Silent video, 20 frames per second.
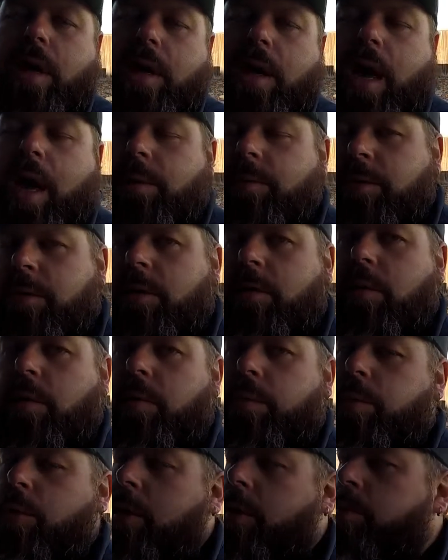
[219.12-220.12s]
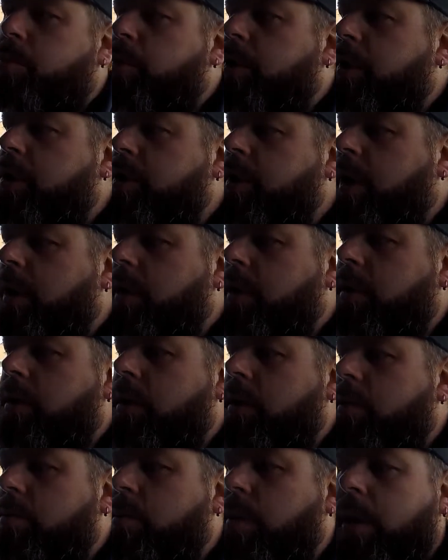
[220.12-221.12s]
absolutely we appreciate it.
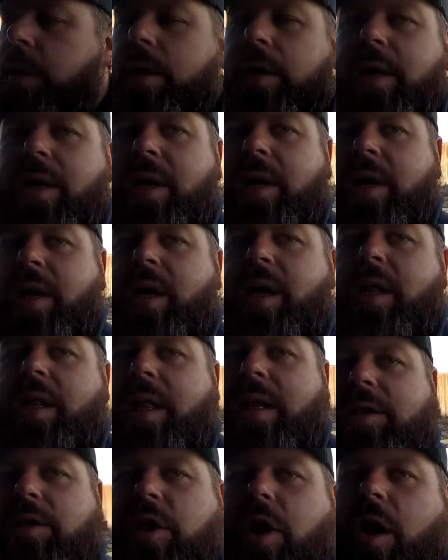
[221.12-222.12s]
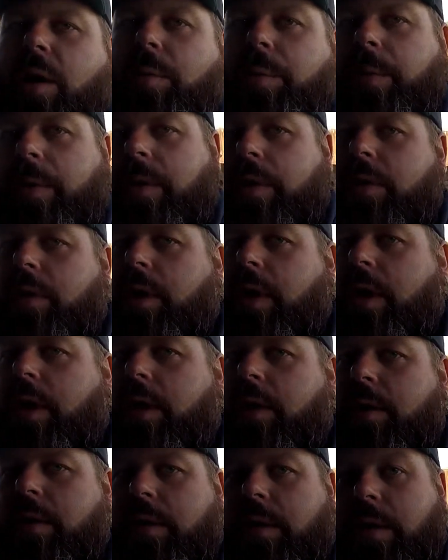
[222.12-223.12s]
But let's hop in
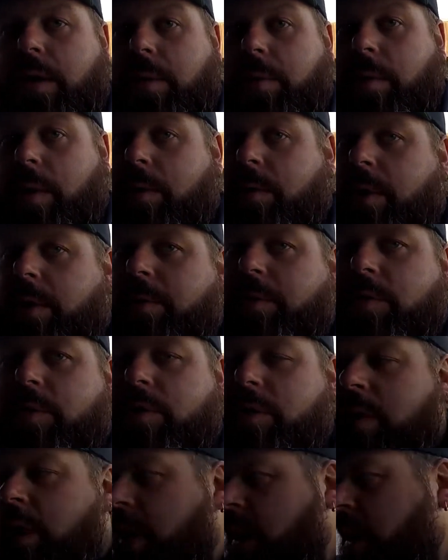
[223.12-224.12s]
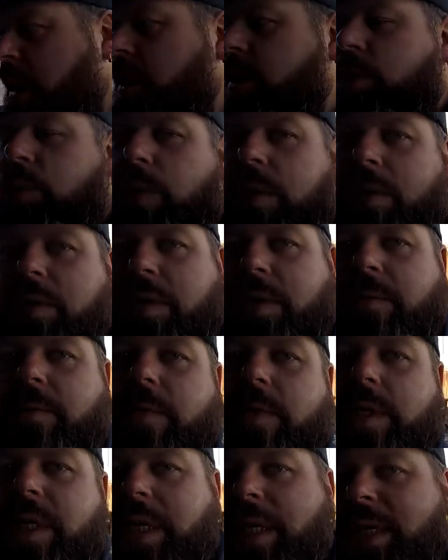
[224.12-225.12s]
my wife's
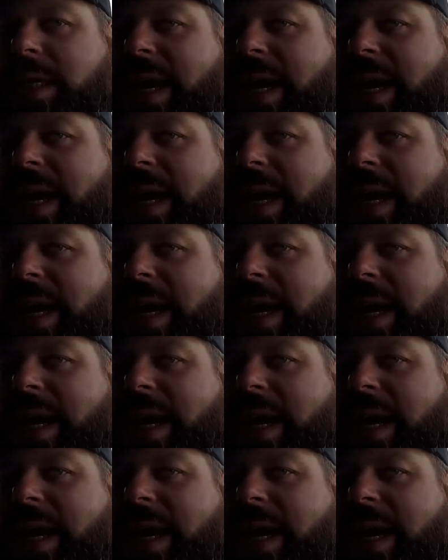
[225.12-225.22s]
2017